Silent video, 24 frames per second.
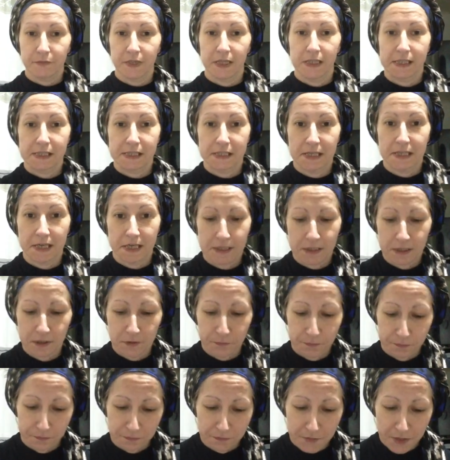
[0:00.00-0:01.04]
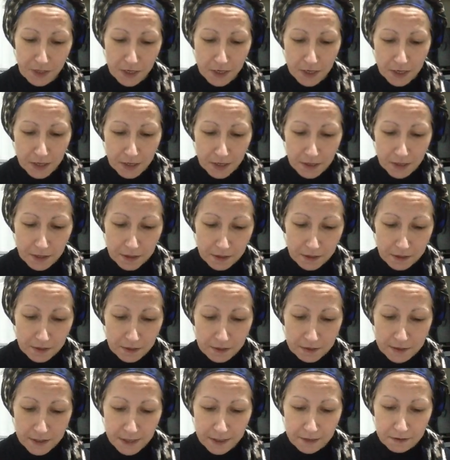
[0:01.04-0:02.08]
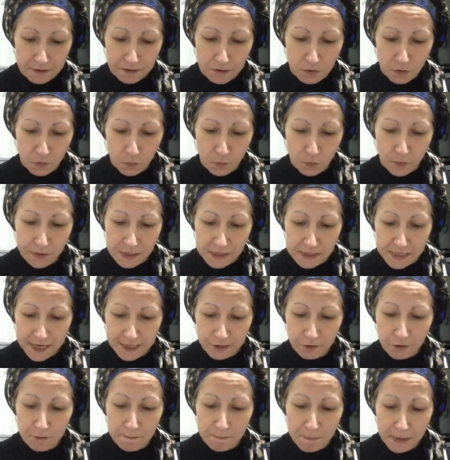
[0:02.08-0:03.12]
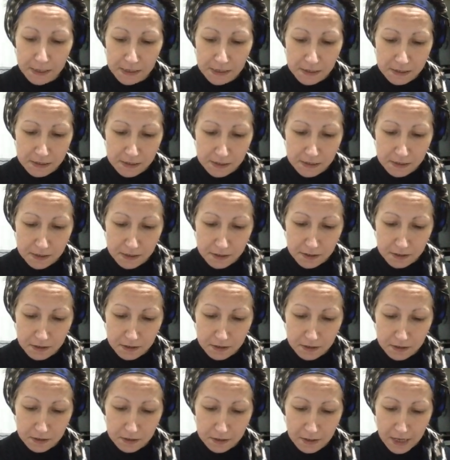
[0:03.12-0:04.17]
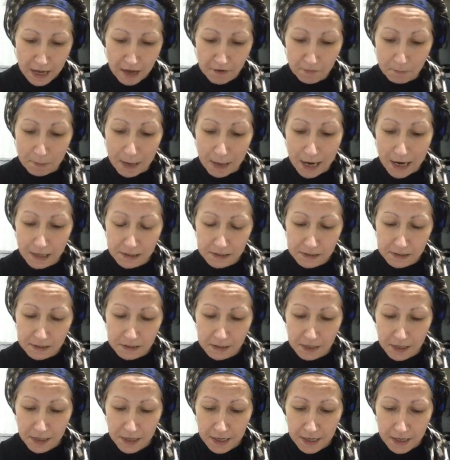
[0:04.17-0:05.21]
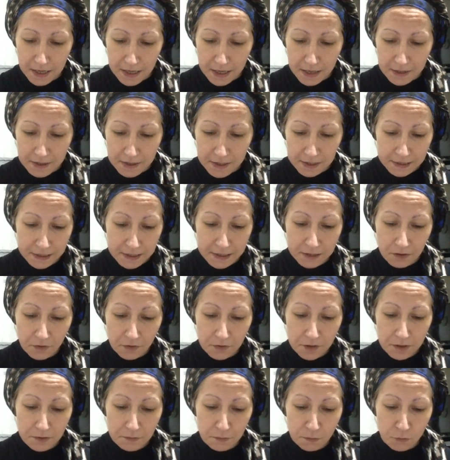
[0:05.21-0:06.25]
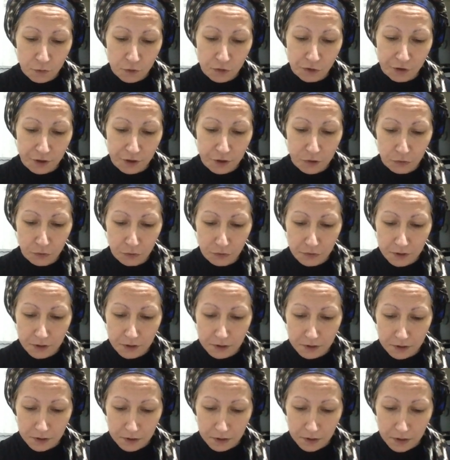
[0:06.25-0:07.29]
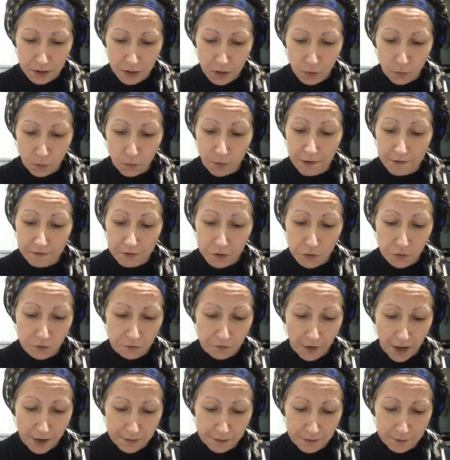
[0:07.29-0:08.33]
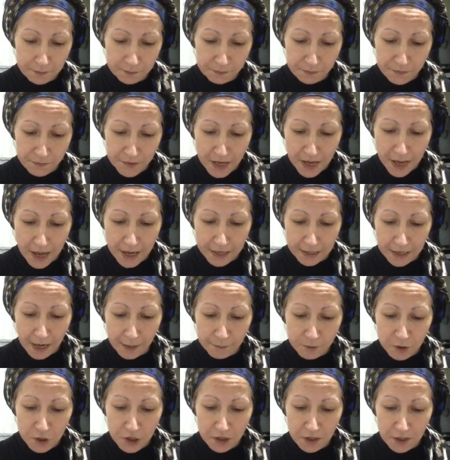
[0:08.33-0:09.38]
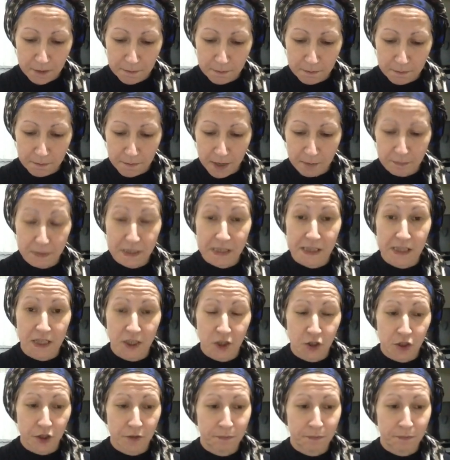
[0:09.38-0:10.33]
It says, "Then, when the sacred months have passed, then kill the mushrikun, wherever you find them, and capture them and besiege